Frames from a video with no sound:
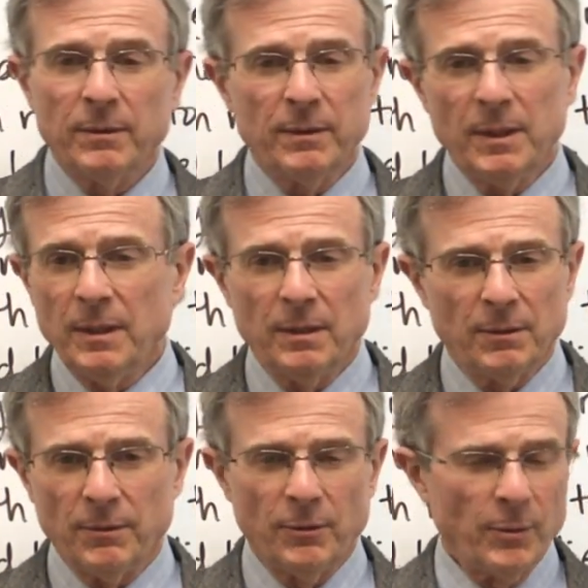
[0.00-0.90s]
the,
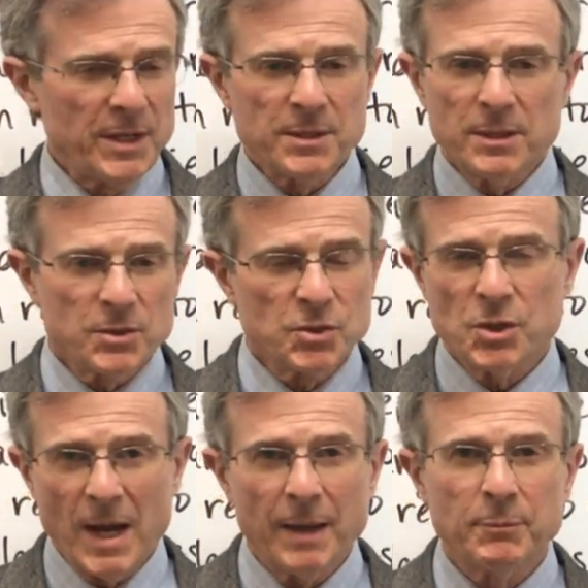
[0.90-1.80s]
the rest of this
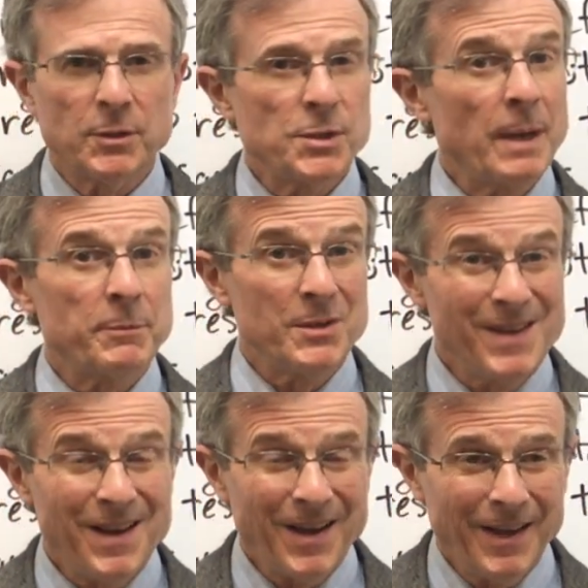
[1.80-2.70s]
chapter, chapter
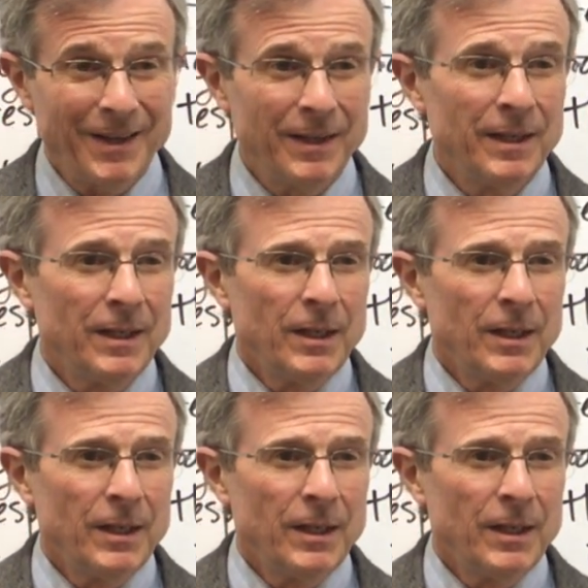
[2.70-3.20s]
9,